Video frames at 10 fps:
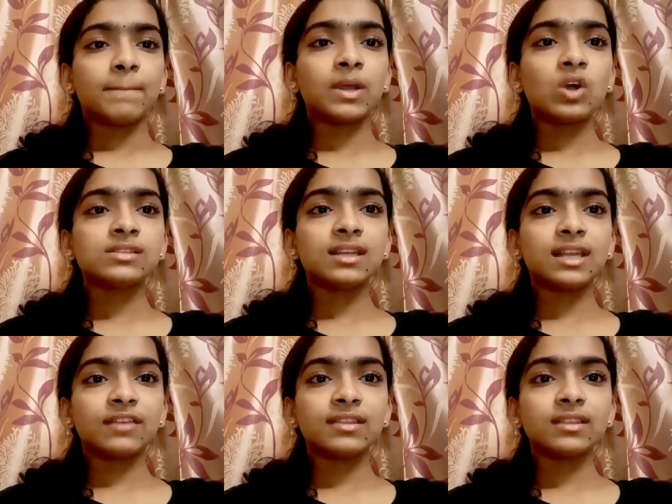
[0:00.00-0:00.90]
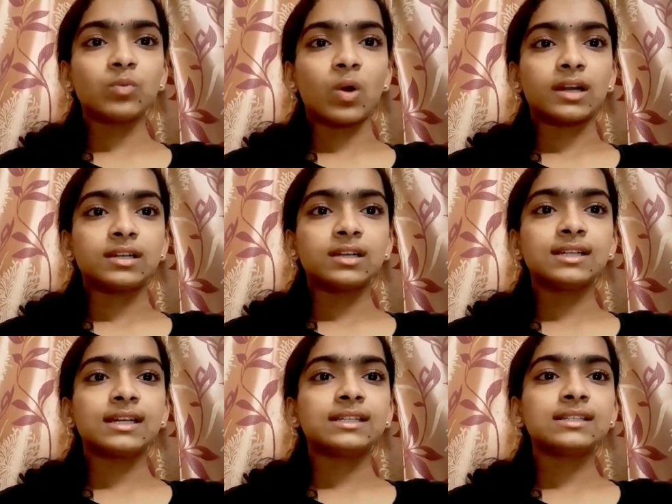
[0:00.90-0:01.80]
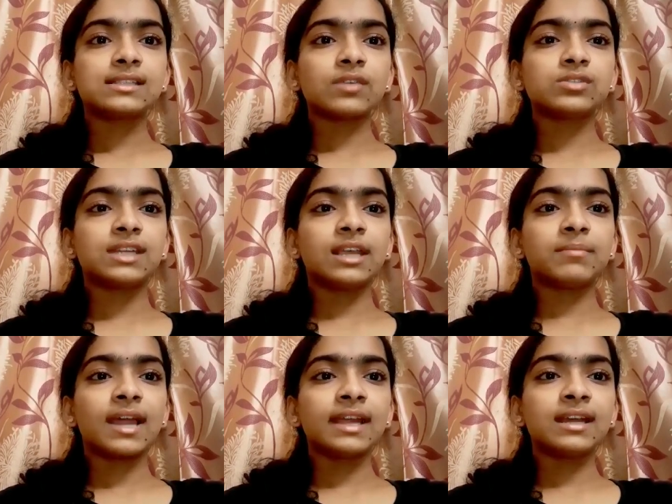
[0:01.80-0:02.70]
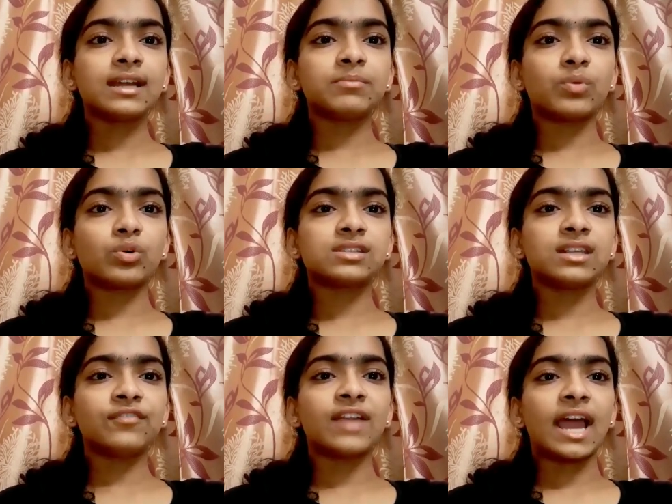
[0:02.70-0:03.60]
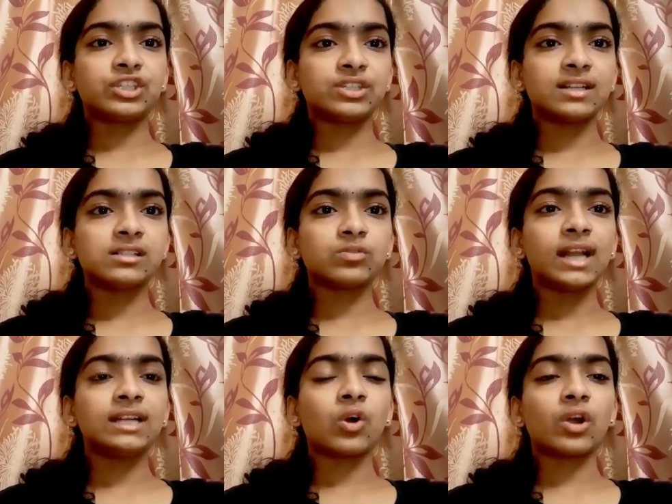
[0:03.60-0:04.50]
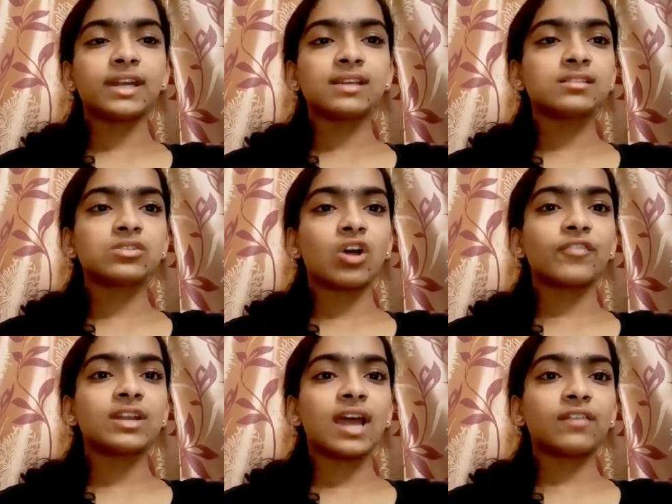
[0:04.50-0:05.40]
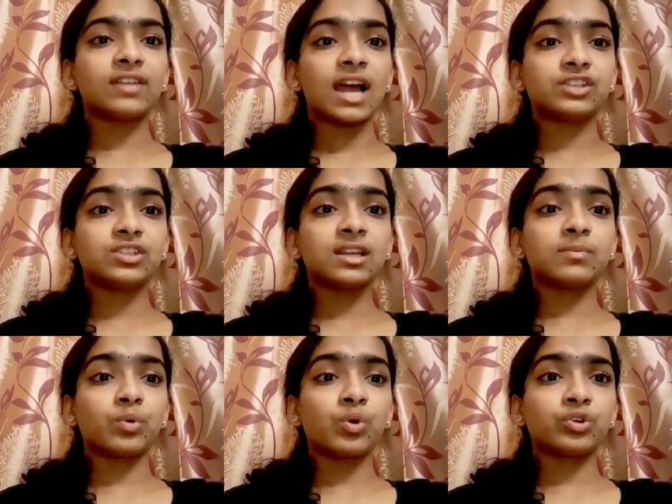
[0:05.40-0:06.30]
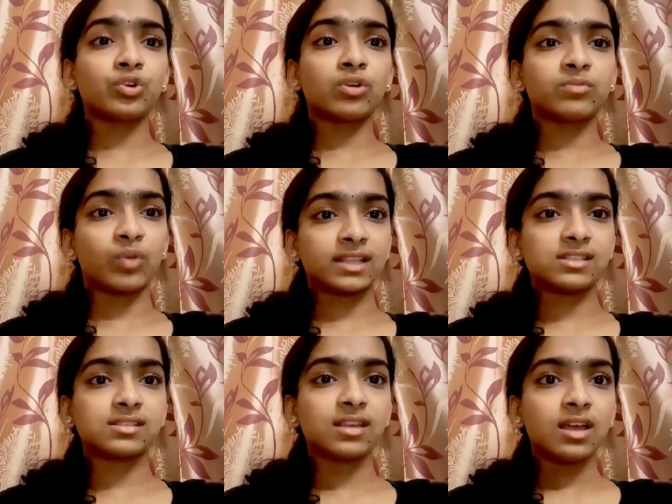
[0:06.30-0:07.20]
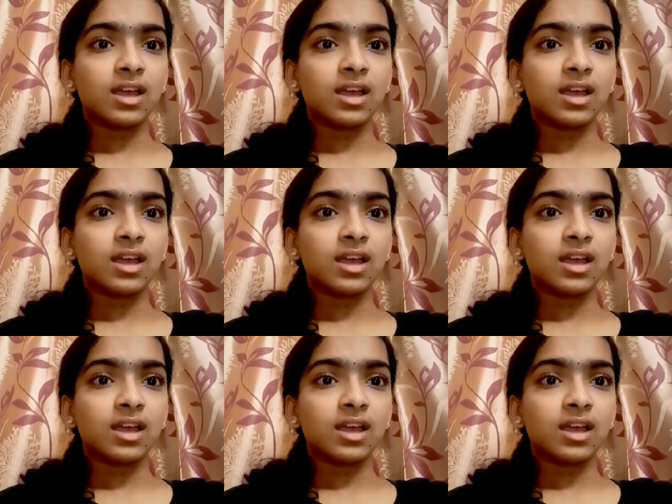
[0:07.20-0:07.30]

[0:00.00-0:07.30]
Because they live in the water, turtles have streamlined and mostly flat shells, while tortoises often have larger and more domed ones.